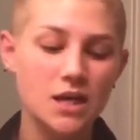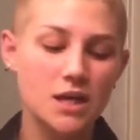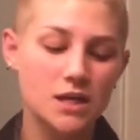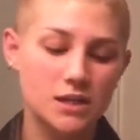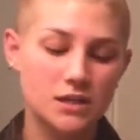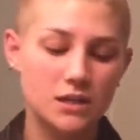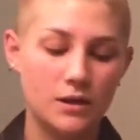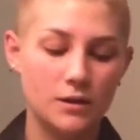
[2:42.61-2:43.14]

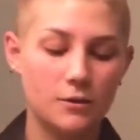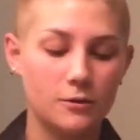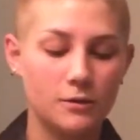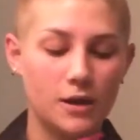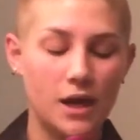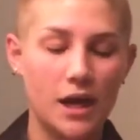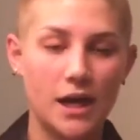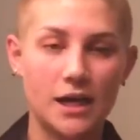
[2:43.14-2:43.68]
So
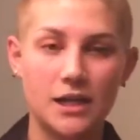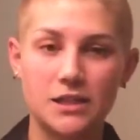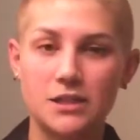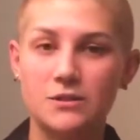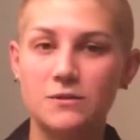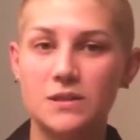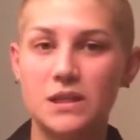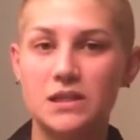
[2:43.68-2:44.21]
I get to
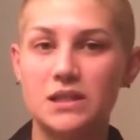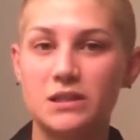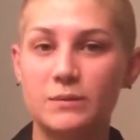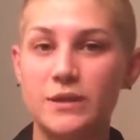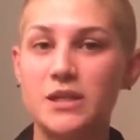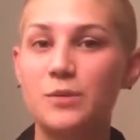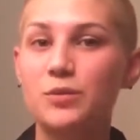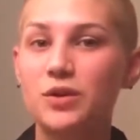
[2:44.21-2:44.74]
use this as my
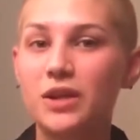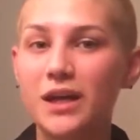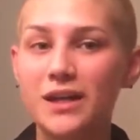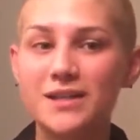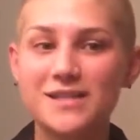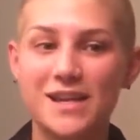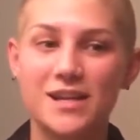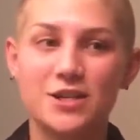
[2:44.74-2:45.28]
double cleanse,
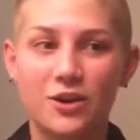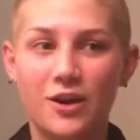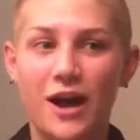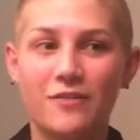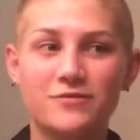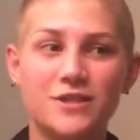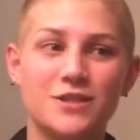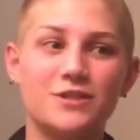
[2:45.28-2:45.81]
and I don't have
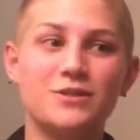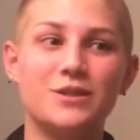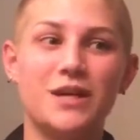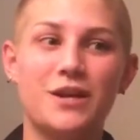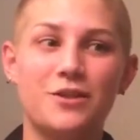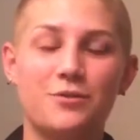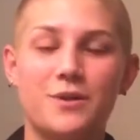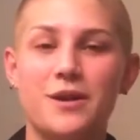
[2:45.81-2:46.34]
to do like
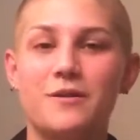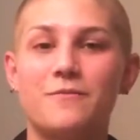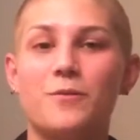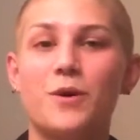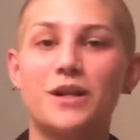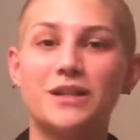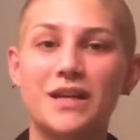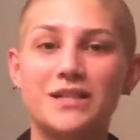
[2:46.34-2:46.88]
3 or 4
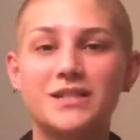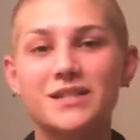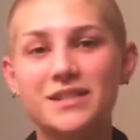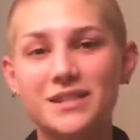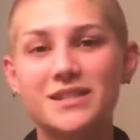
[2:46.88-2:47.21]
cleanses.